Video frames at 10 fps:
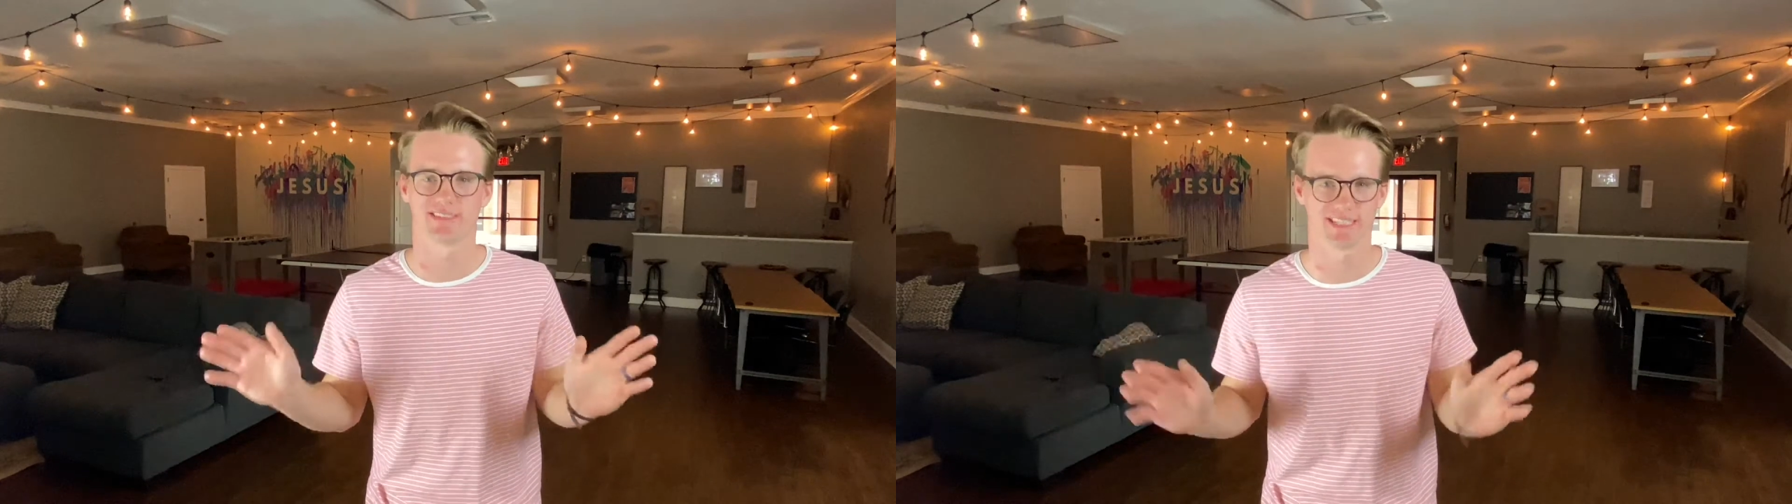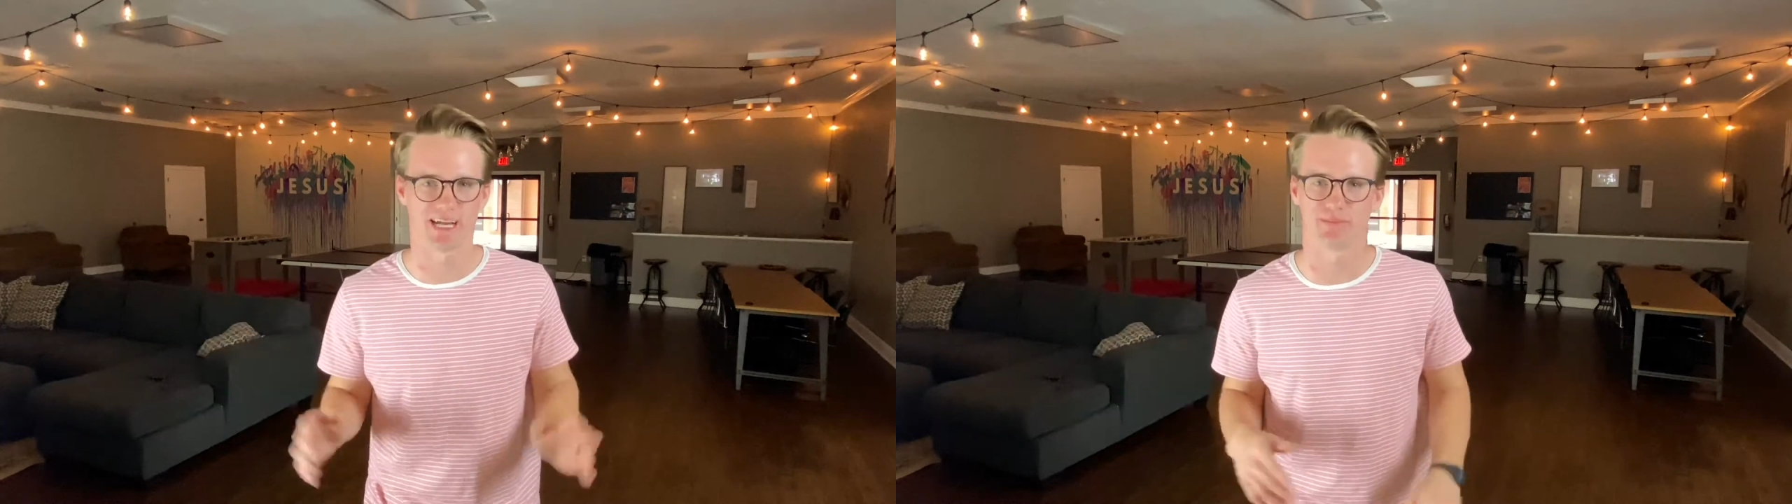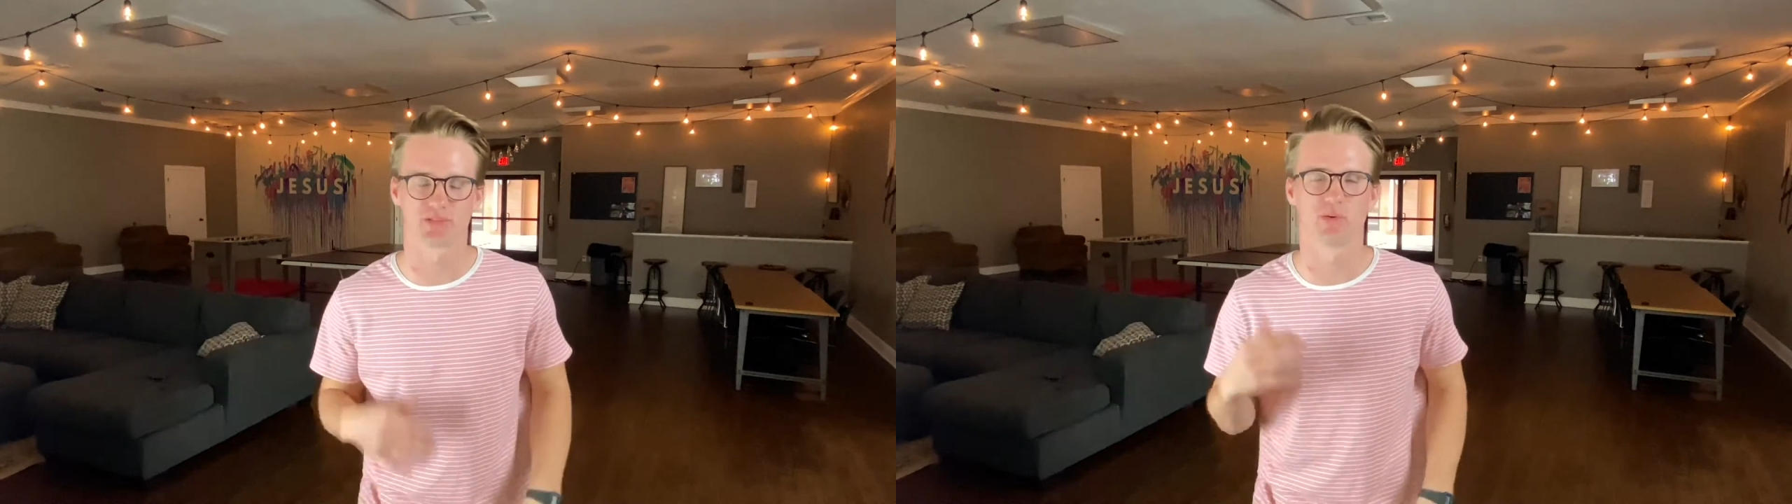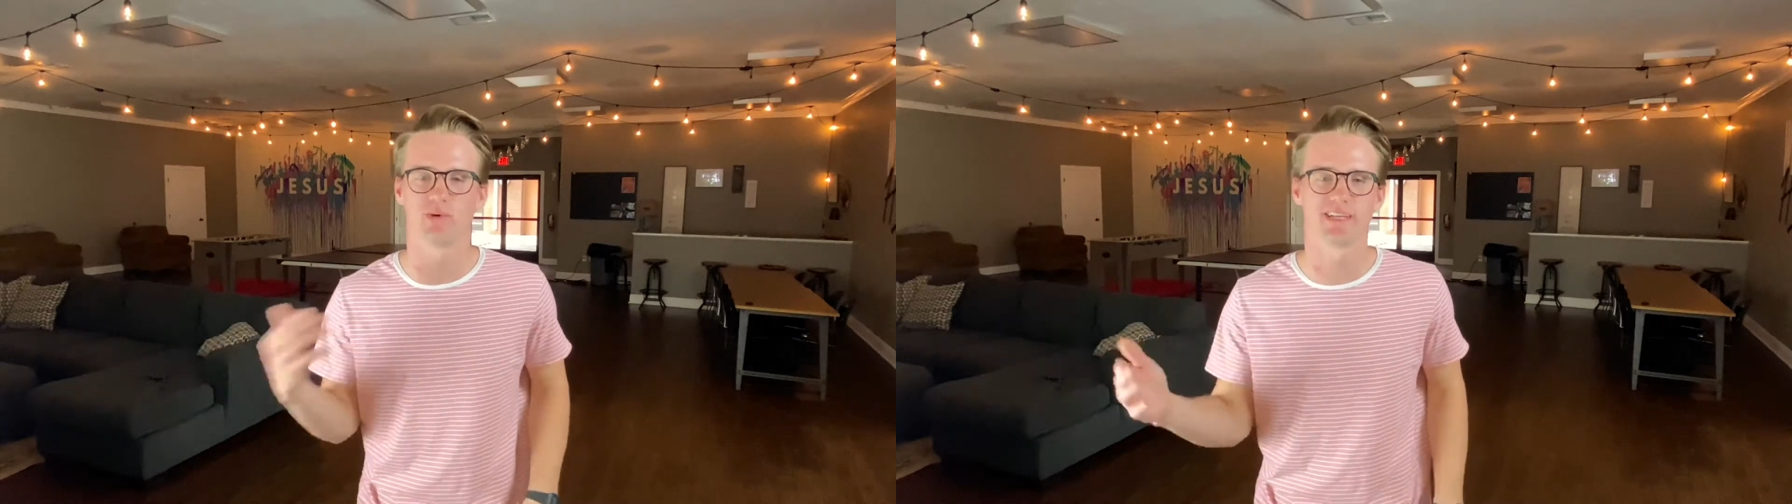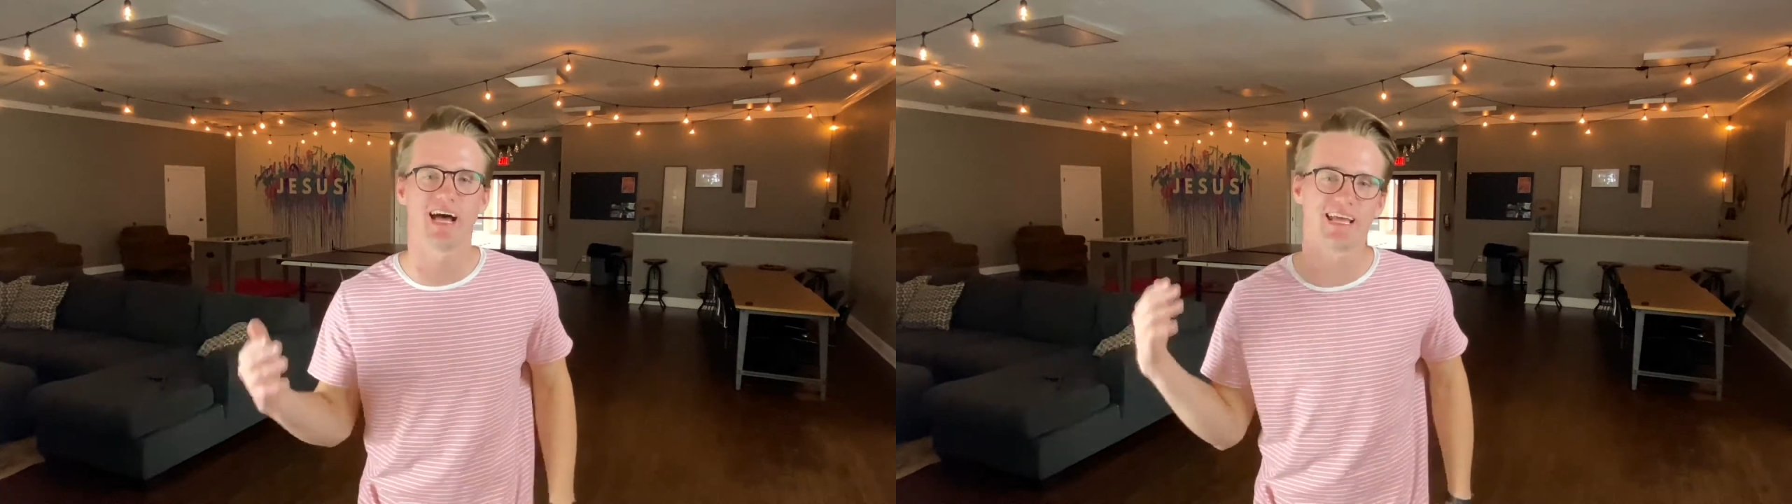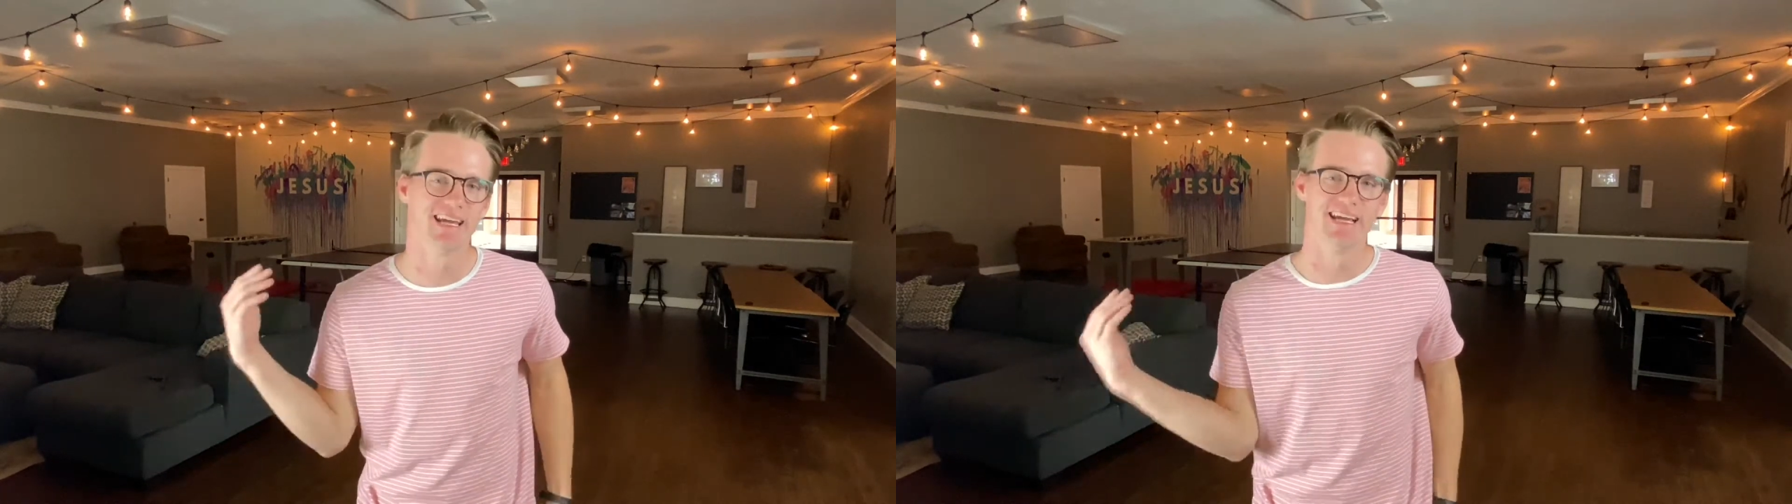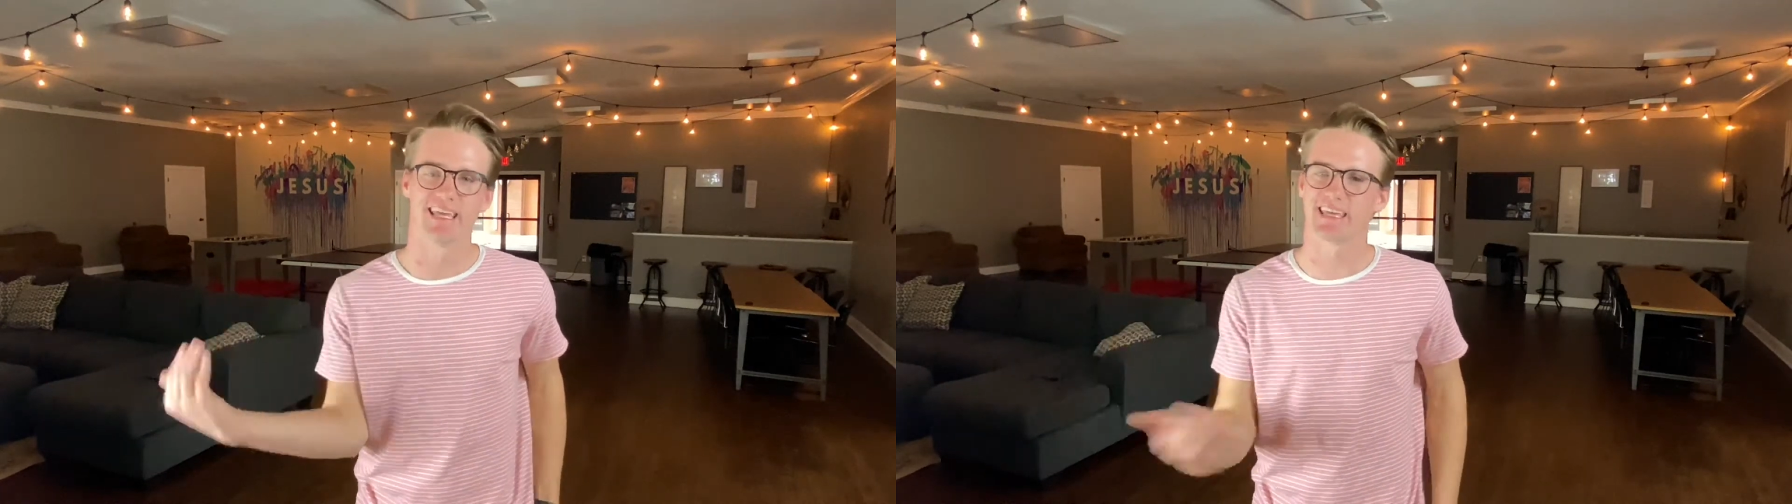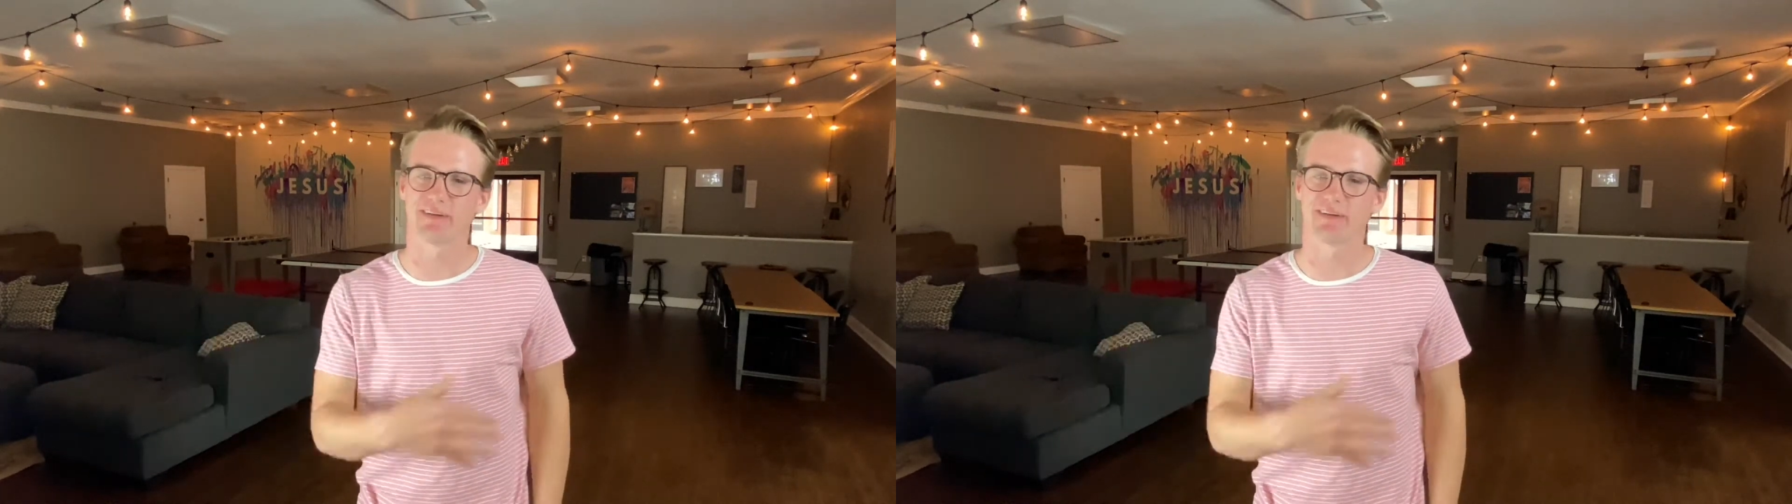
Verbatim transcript: time. So one night, he